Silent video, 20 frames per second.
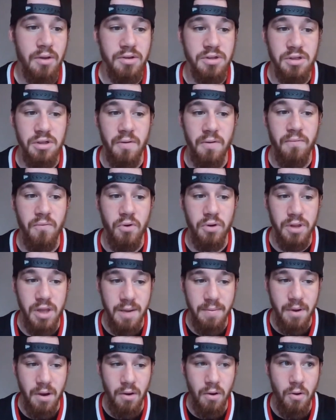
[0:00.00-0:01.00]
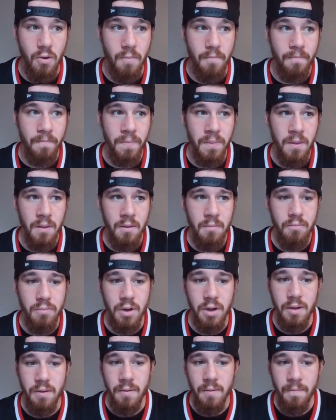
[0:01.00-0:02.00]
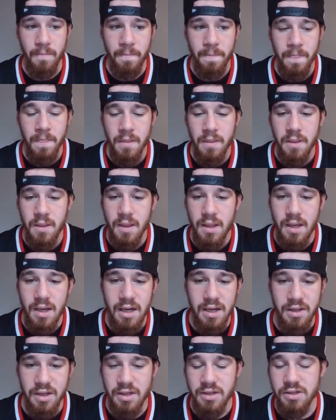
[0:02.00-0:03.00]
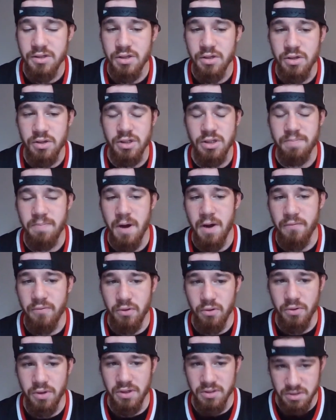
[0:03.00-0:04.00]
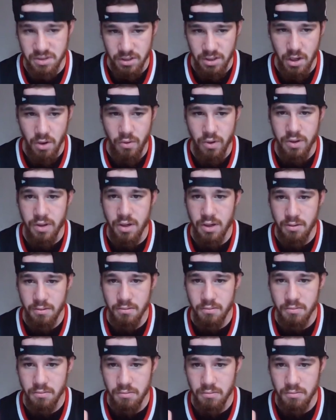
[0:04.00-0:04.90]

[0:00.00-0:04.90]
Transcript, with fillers: This is their fourth game at home, but I think this is a good spot for the Leafs to go in there,